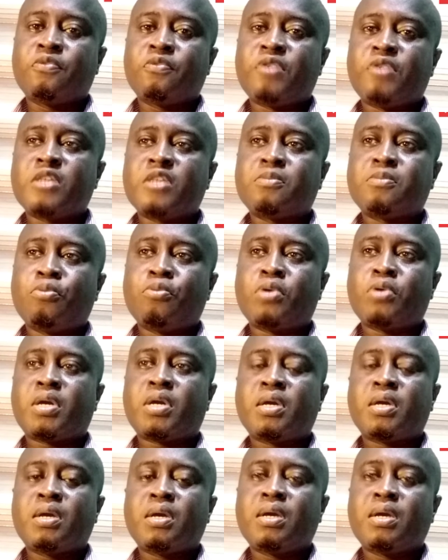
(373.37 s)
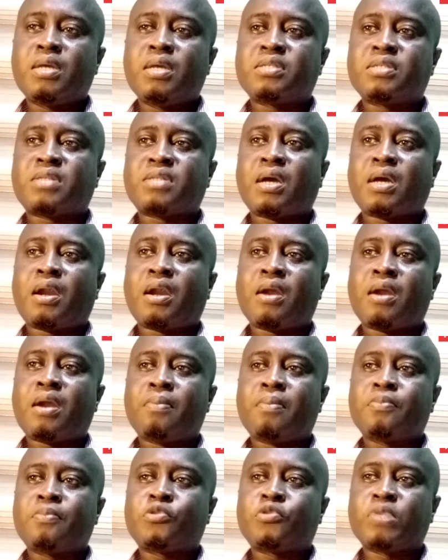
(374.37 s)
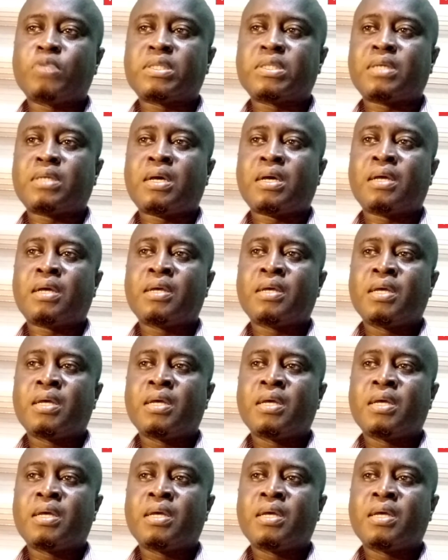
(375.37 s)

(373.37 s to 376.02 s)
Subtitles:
Facebook, Instagram, Twitter,